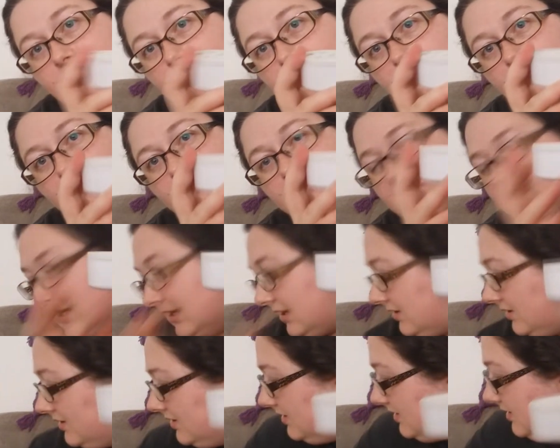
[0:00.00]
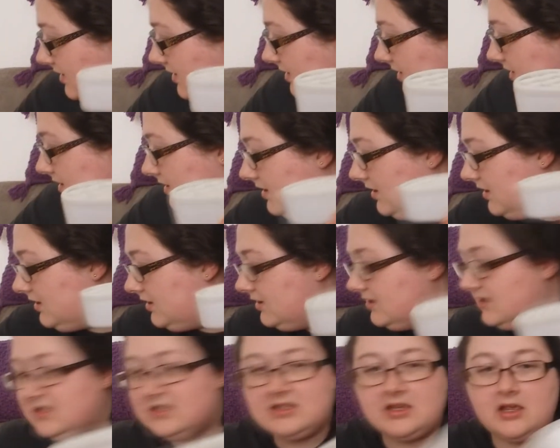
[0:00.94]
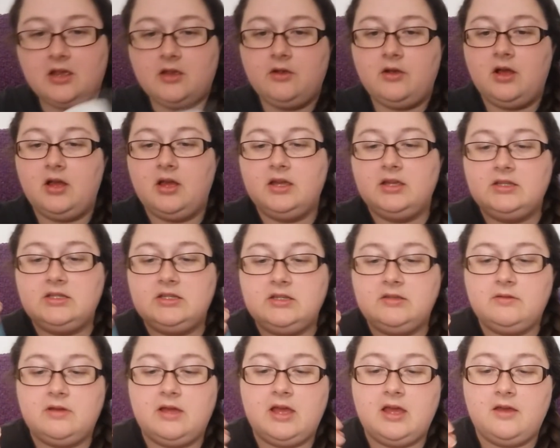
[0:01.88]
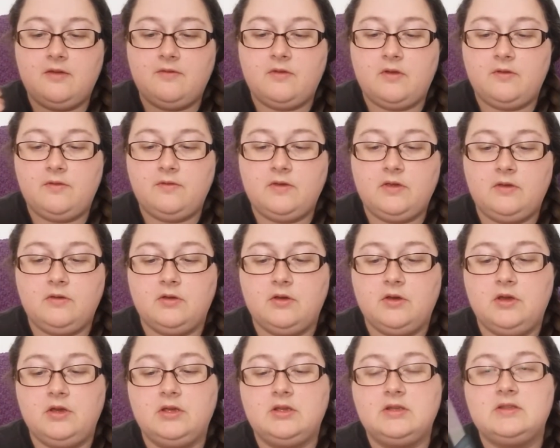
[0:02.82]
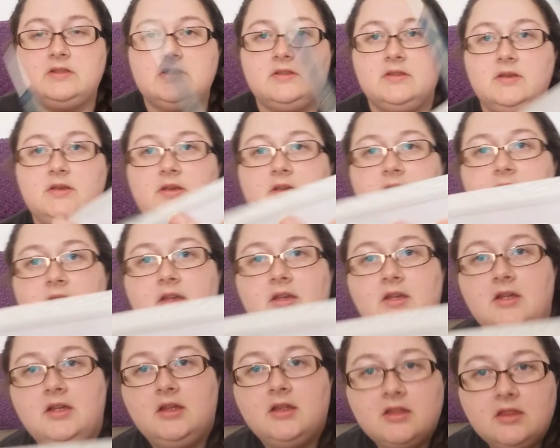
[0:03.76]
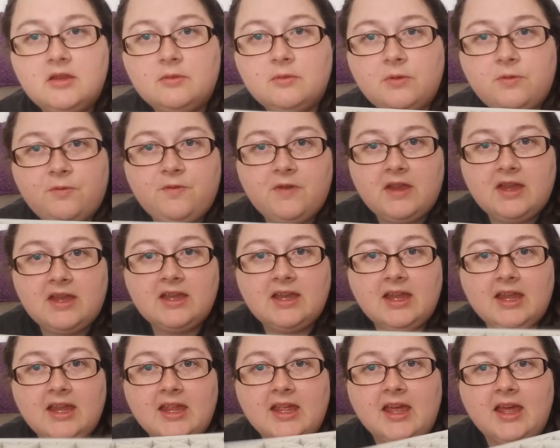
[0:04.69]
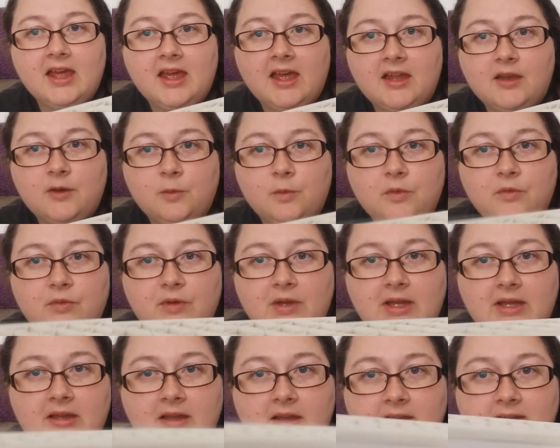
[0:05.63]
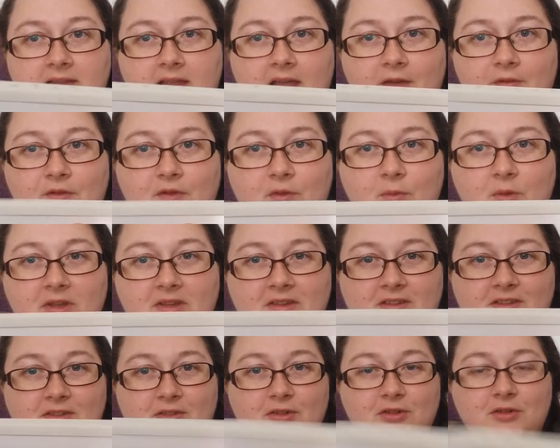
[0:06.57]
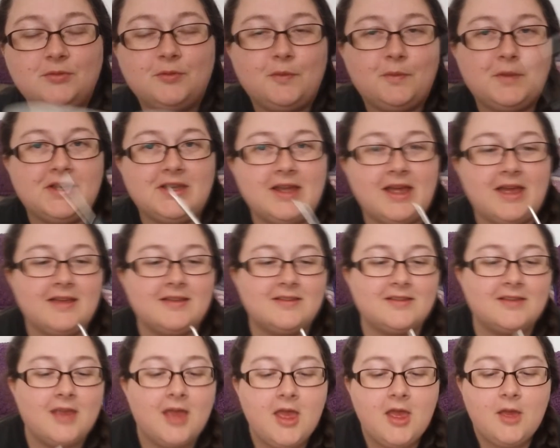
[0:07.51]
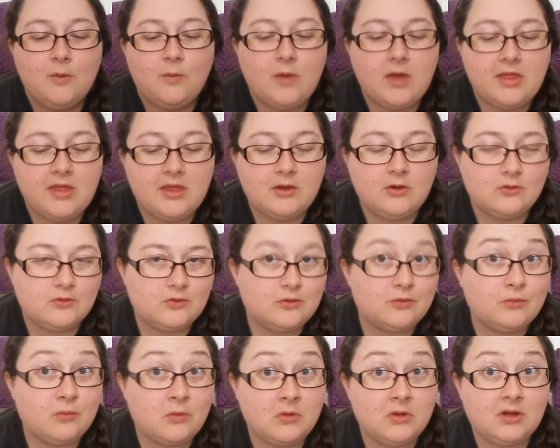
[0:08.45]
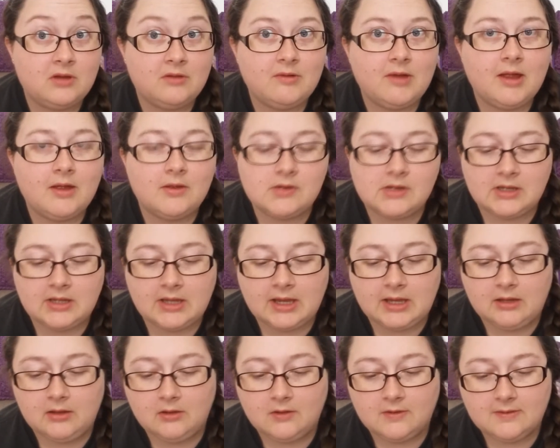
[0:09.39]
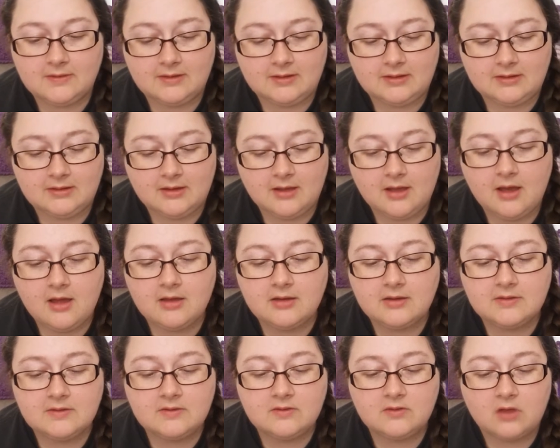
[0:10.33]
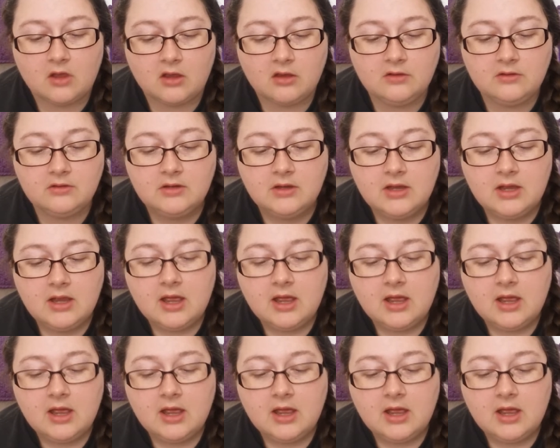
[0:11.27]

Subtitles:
holder. So I do have a few hooks that would fit in here, and it would be really nice to have somewhere to store them on my desk where they're not just rolling around and getting lost in yarn. So